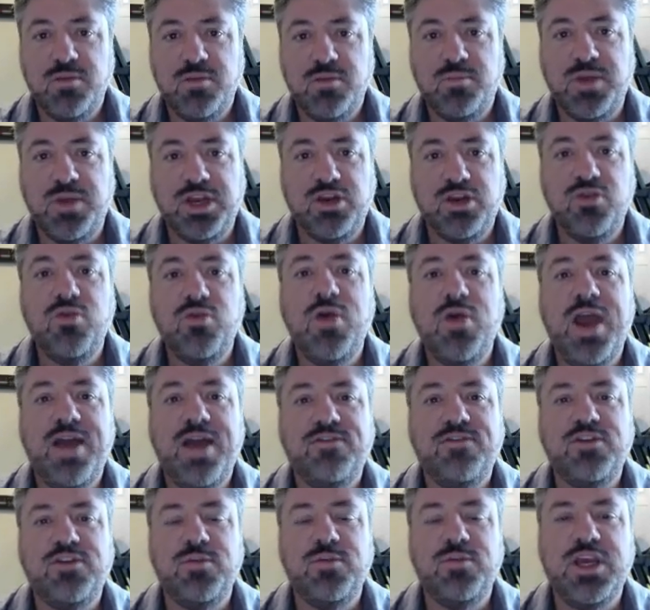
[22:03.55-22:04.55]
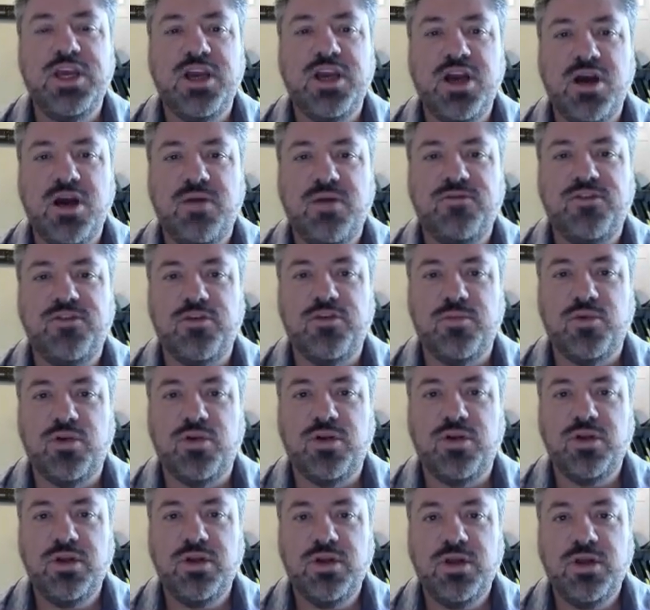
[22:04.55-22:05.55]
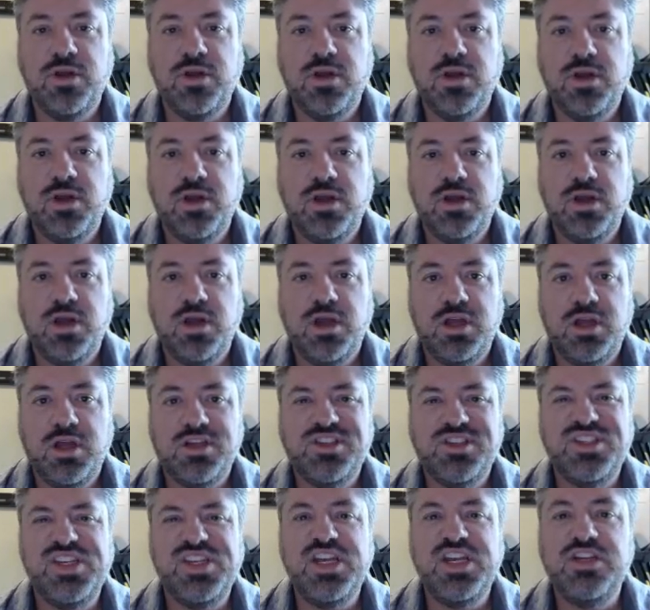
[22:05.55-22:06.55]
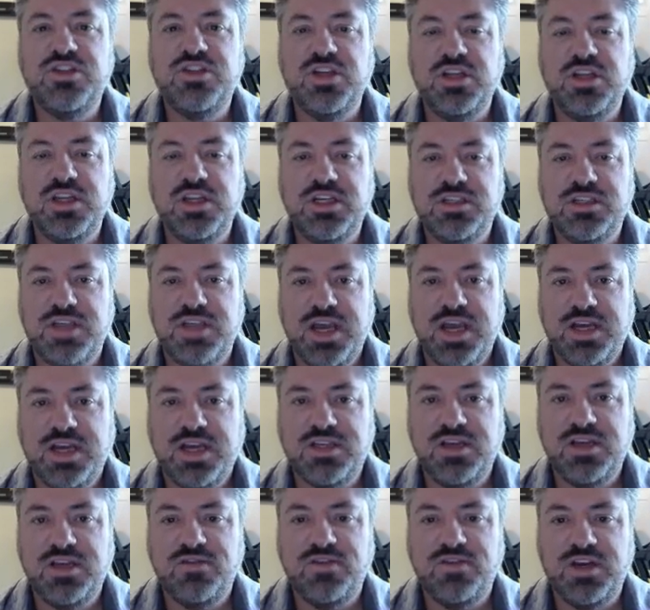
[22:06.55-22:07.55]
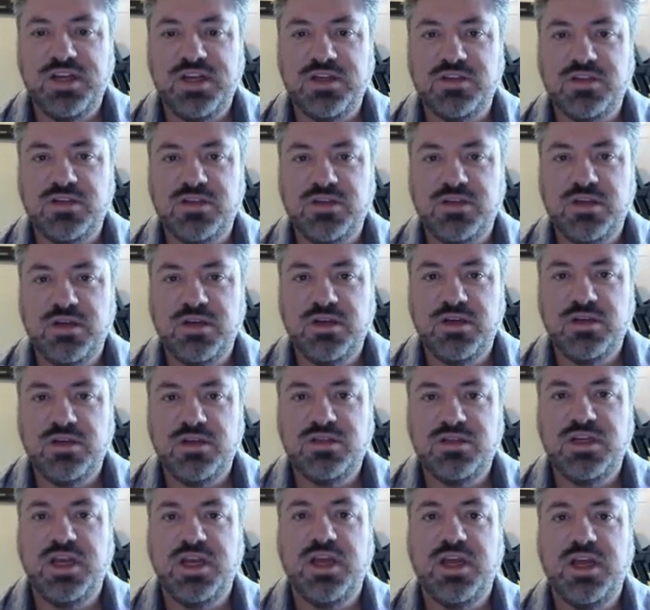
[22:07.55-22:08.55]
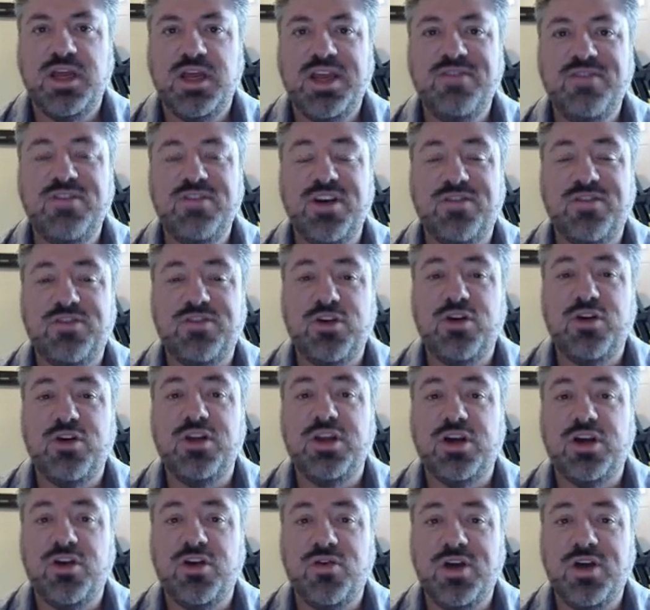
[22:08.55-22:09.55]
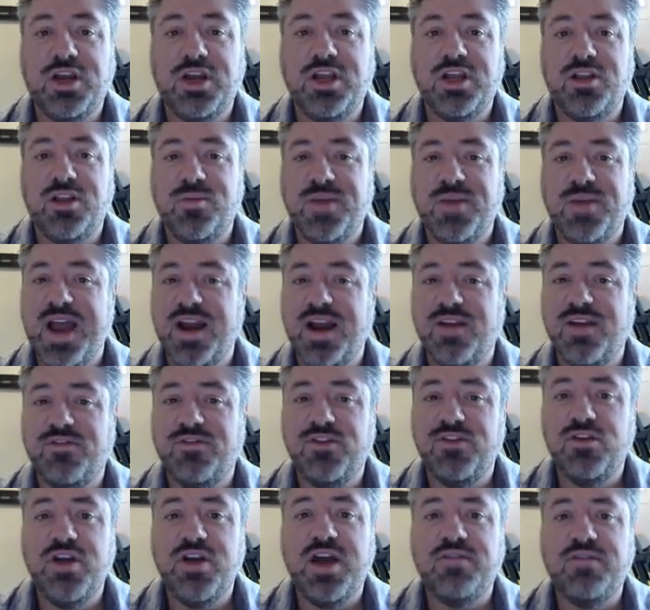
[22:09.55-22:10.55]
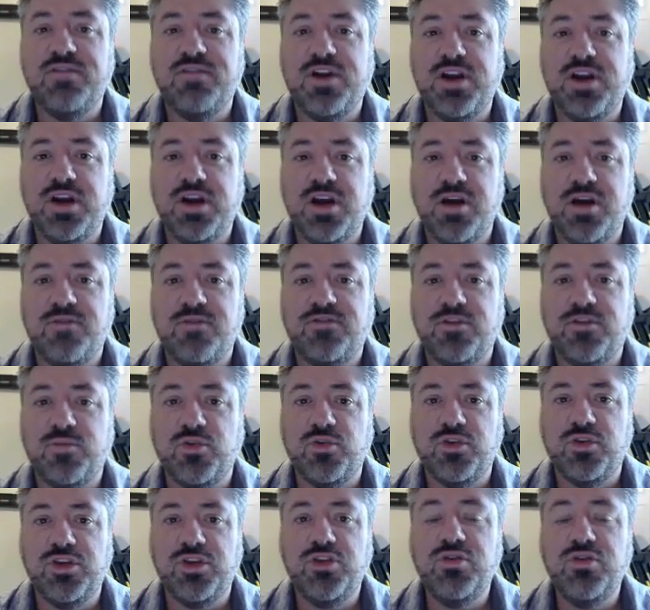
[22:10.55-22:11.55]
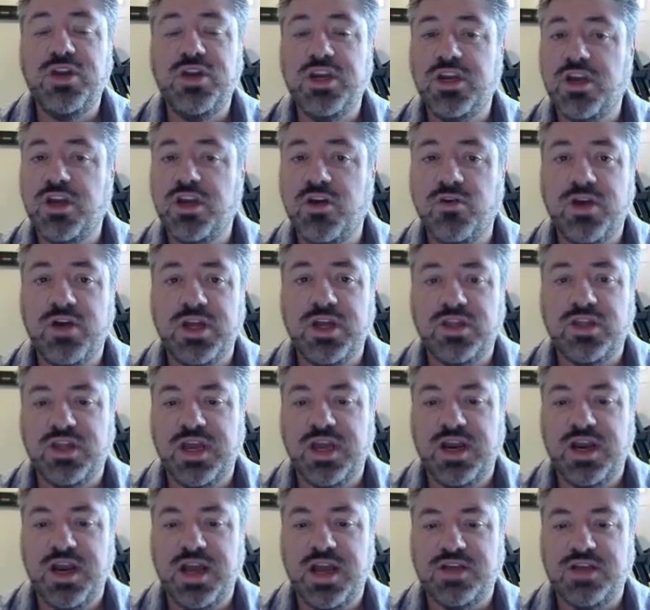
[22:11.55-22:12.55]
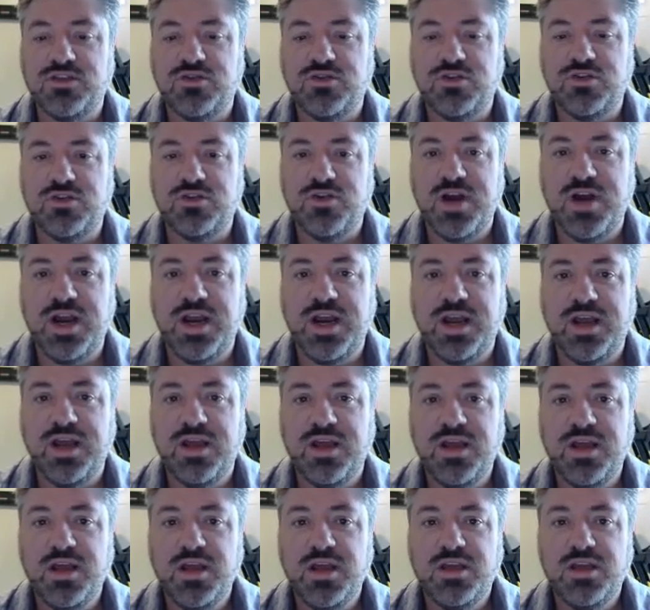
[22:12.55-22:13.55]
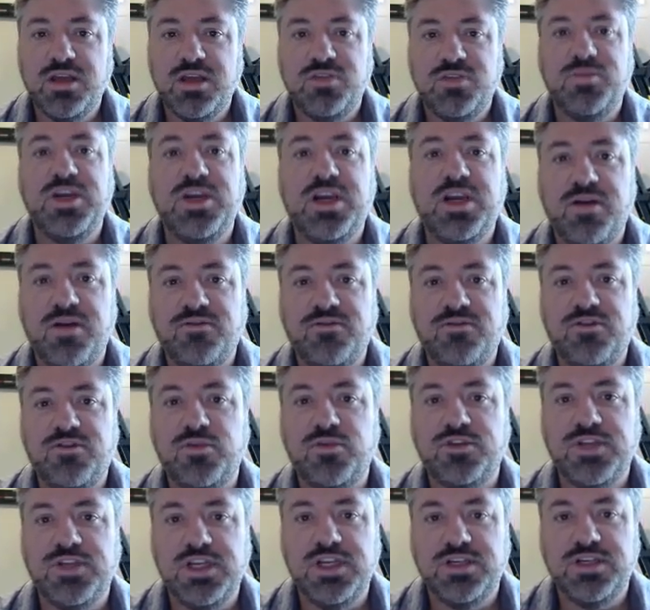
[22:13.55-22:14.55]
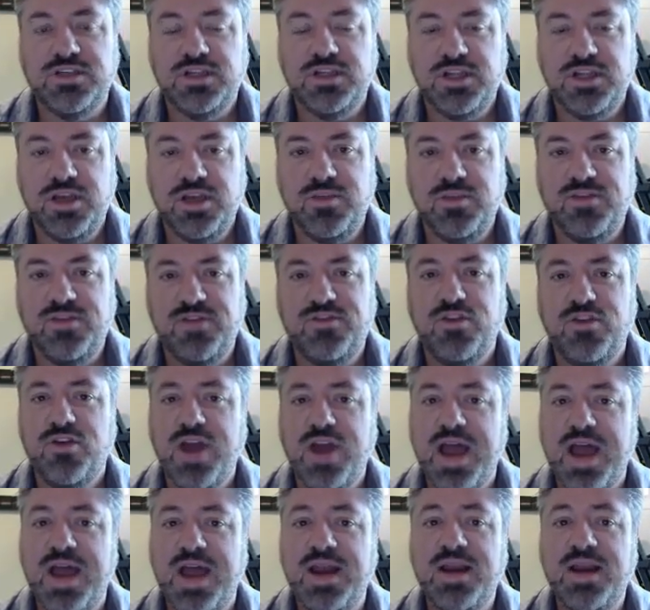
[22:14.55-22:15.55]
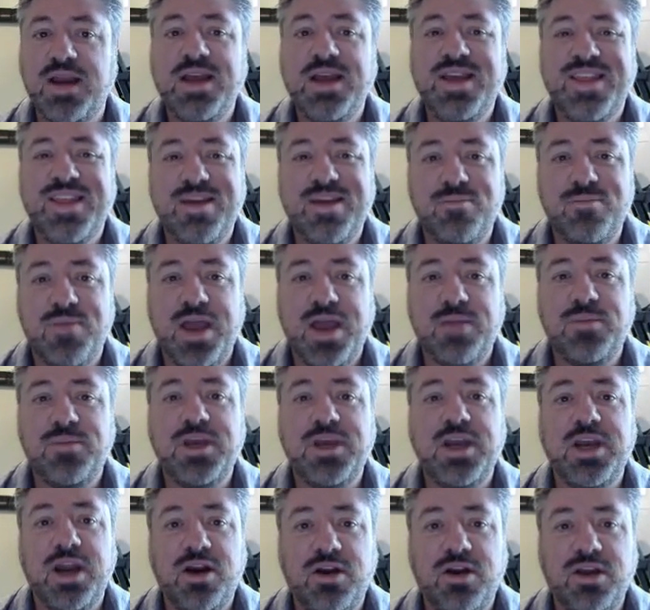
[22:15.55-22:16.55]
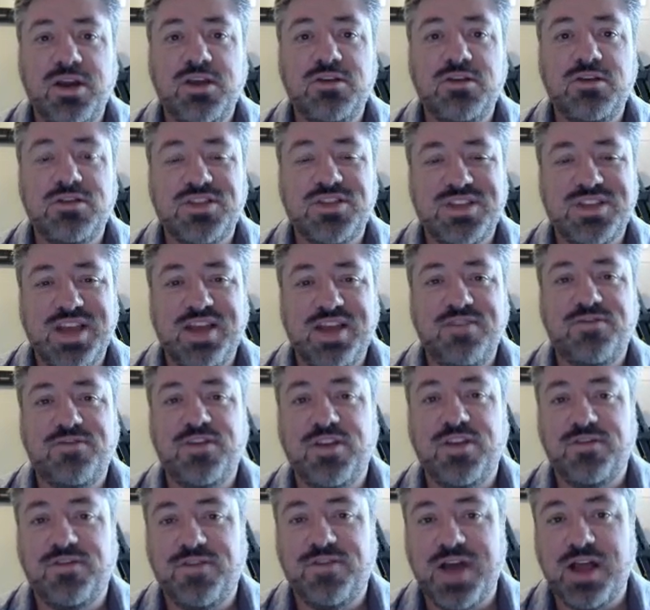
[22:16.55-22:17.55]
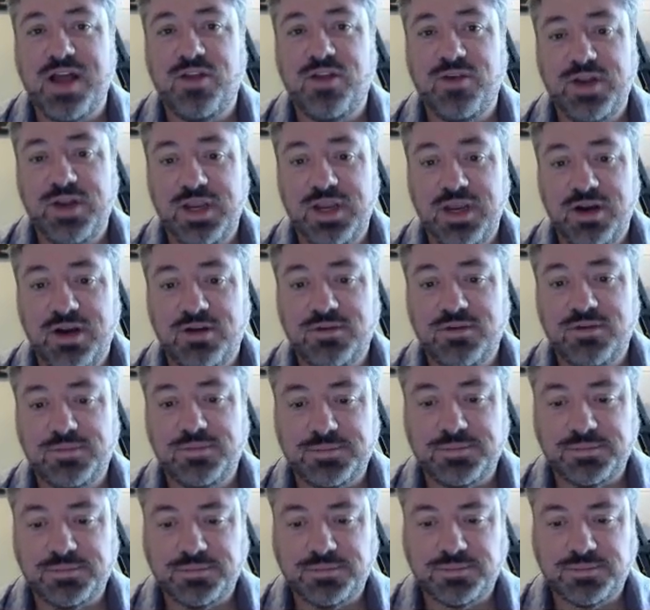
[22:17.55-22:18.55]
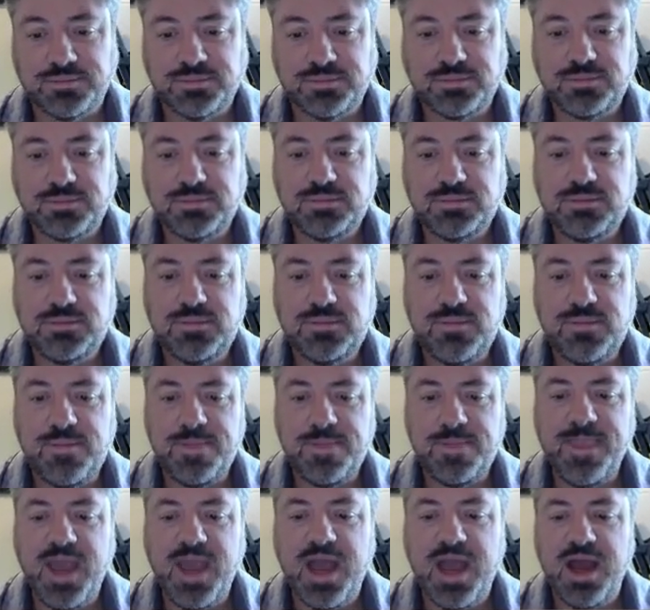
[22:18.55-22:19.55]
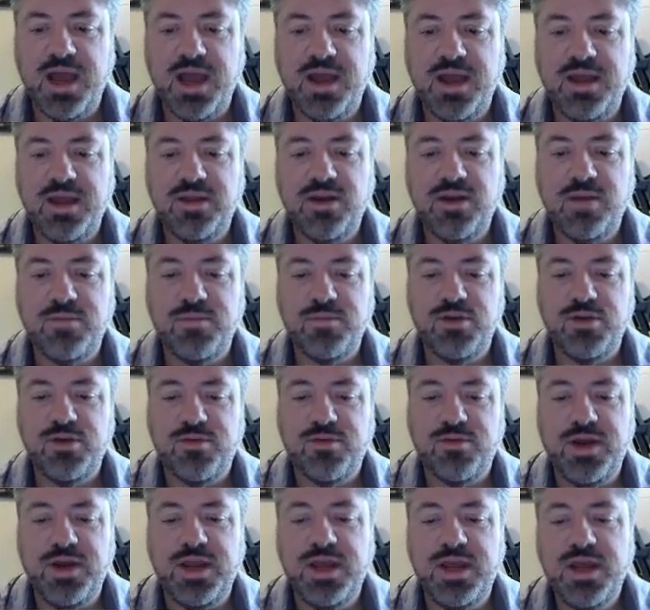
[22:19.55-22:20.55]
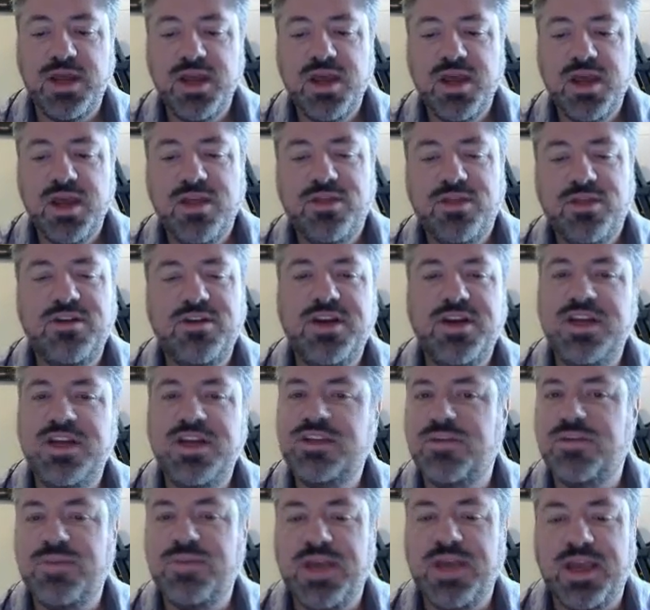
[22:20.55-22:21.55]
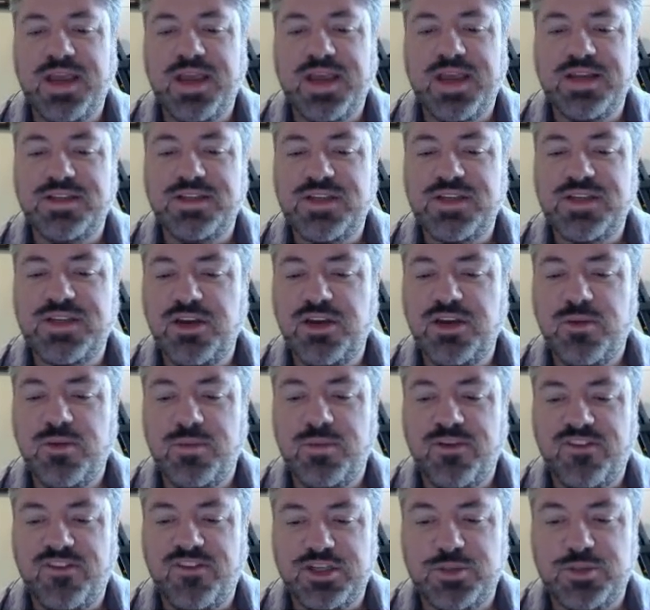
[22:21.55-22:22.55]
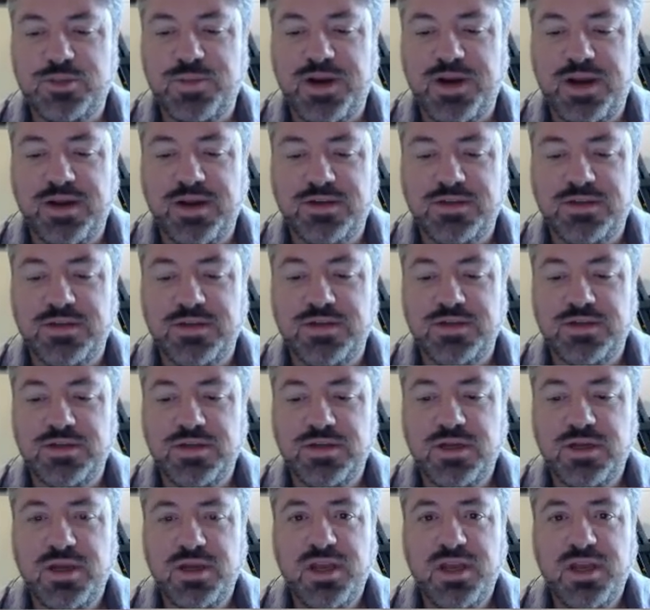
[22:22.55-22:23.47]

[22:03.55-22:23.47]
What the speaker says: But you have to be comfortable teaching these activities. Even if they're in the curriculum guide, if you're not very comfortable, you need to go get that extra training to be comfortable teaching them. If you're not, it might be an area you save for the following year. And number three, there needs to be a continuum of experiences.